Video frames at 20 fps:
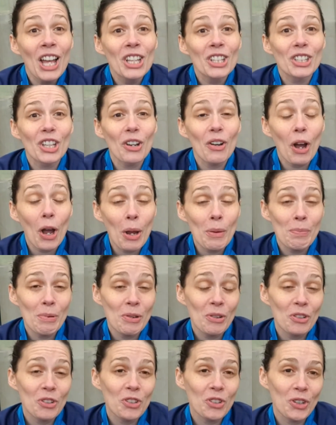So I hope
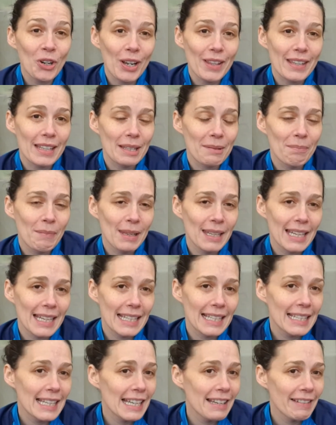you enjoyed this mini
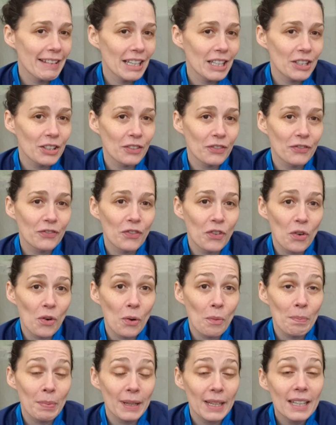series
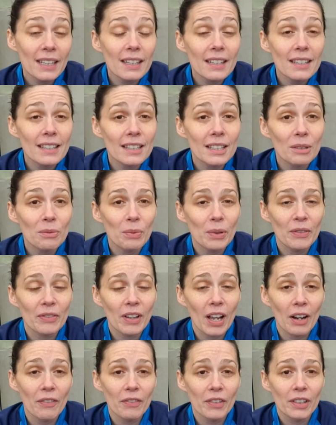for beginners. We've
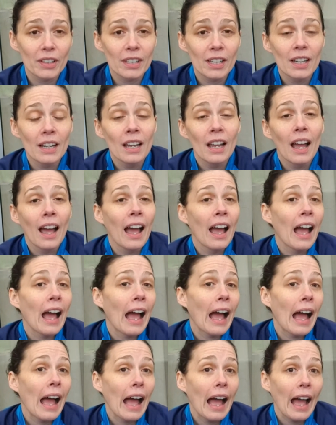covered
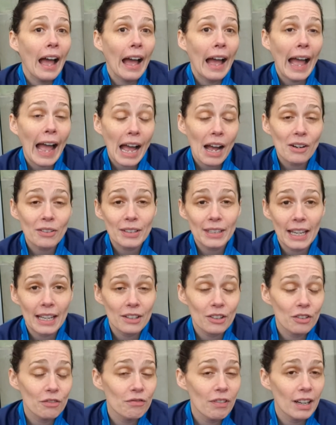how to get
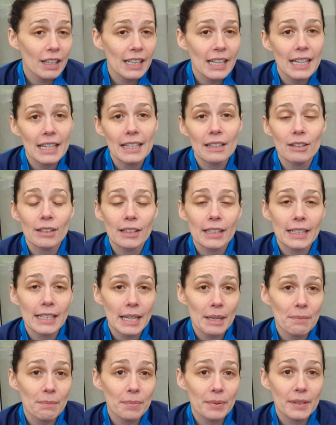into running,
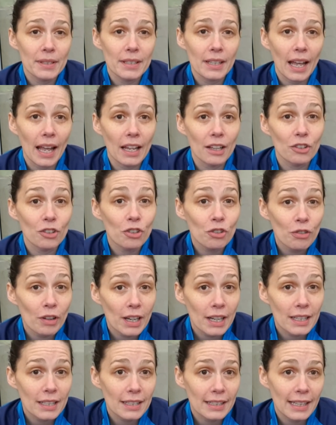tips and
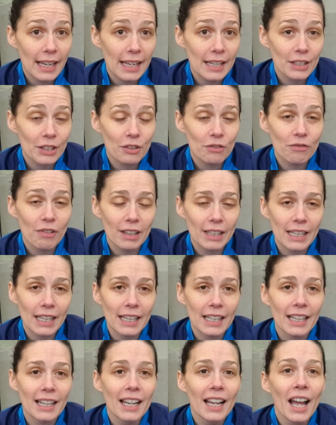tricks to get into
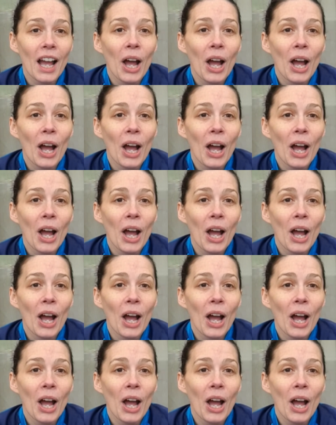running.